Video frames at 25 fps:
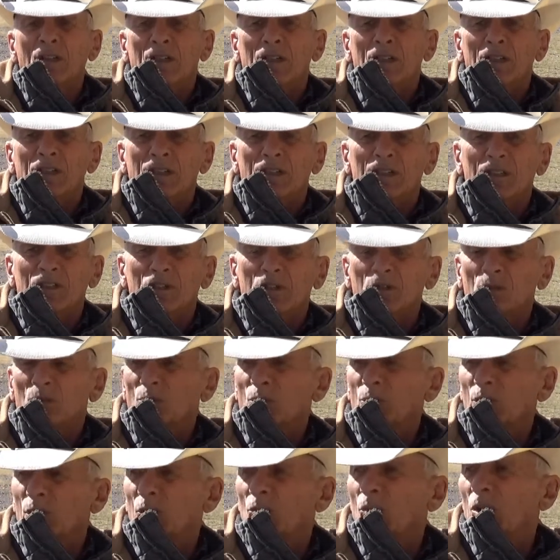is
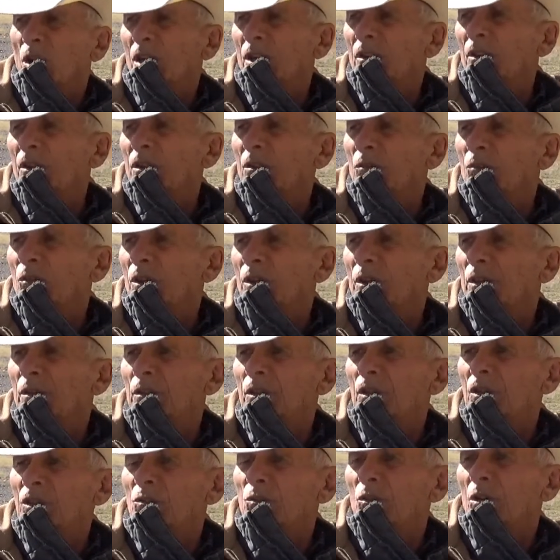we water it when
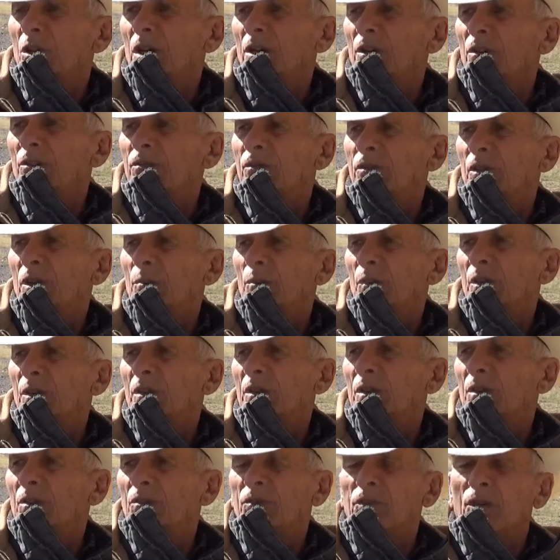there is water from
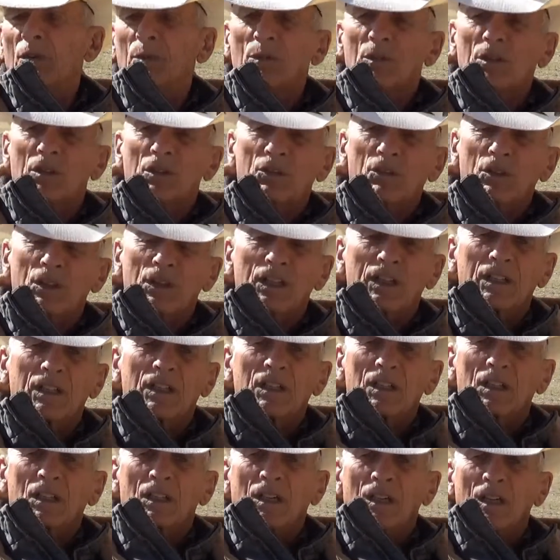the creek,
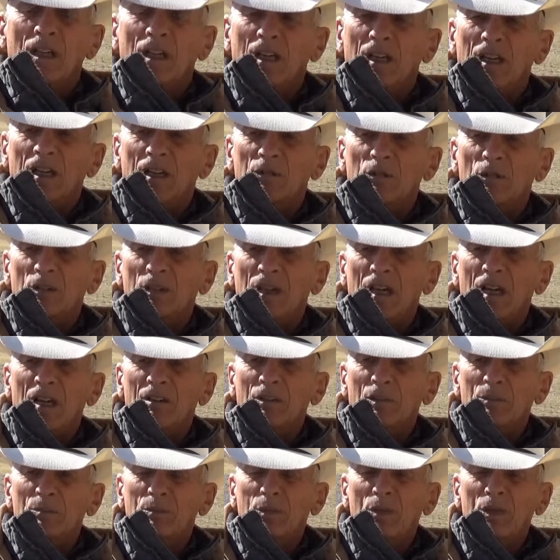and we
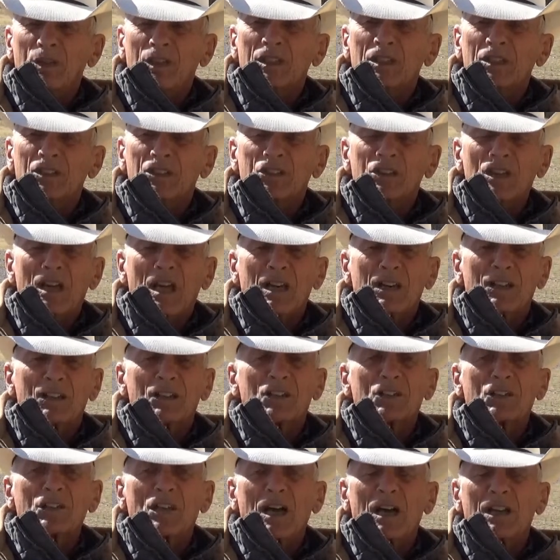have a pretty
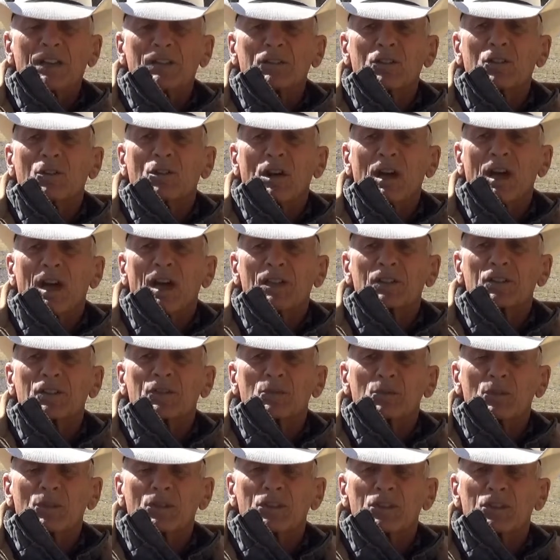solid sod of grass,
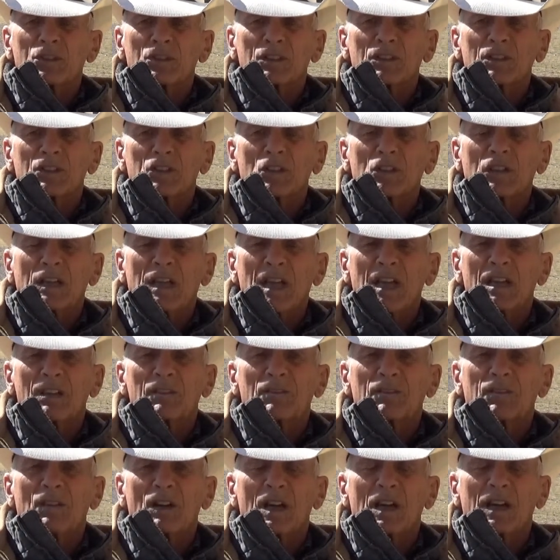which you
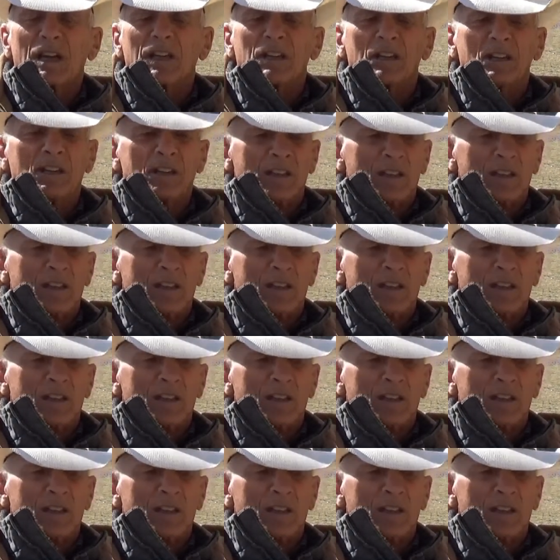can't find